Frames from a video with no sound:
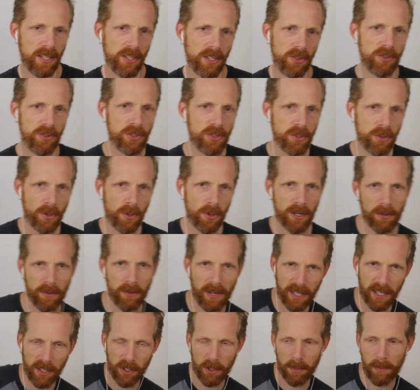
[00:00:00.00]
do on a
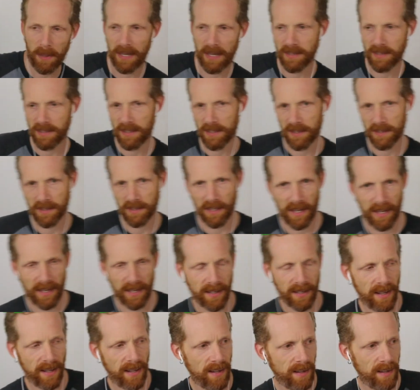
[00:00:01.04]
regular basis, like
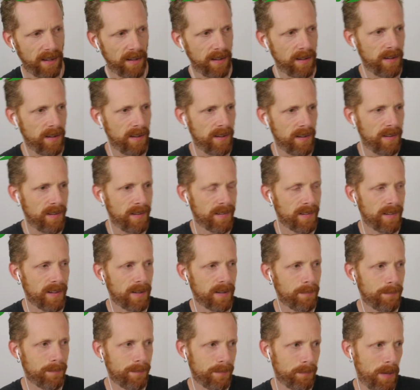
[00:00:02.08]
a, like
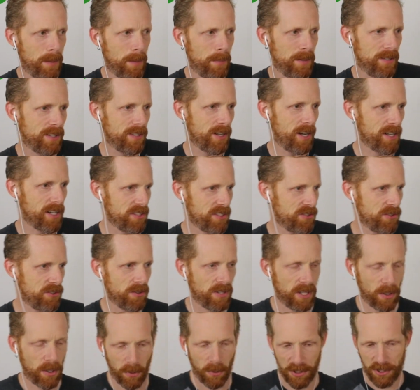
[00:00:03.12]
maybe talk us through,
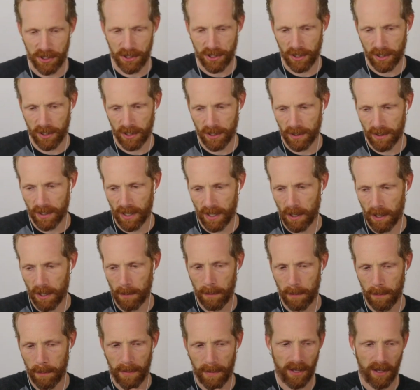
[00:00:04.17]
like what's your
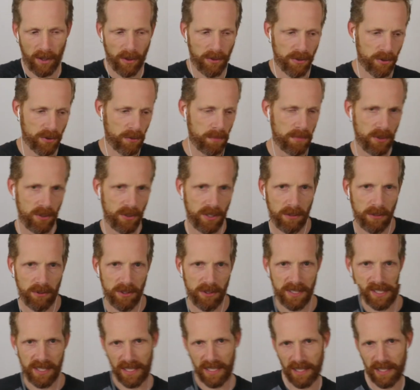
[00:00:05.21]
um, health or beauty
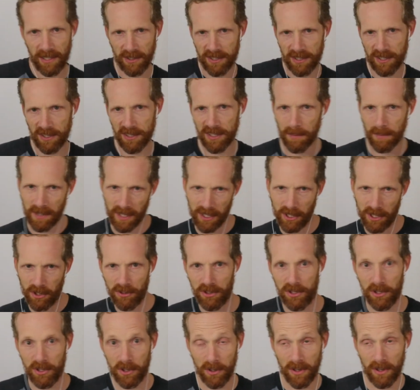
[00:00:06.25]
routine? Or is there something you
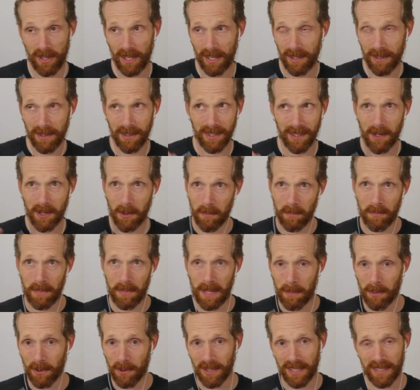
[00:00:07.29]
do that, you know,
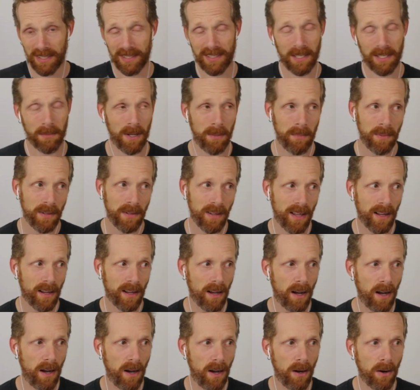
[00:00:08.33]
people listening might be like,
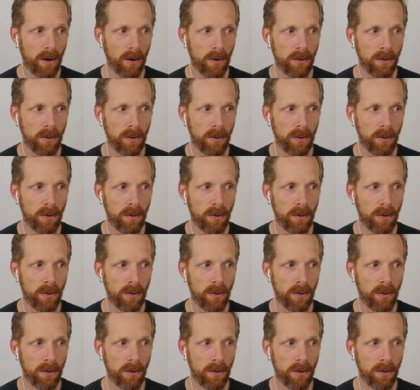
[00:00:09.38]
oh,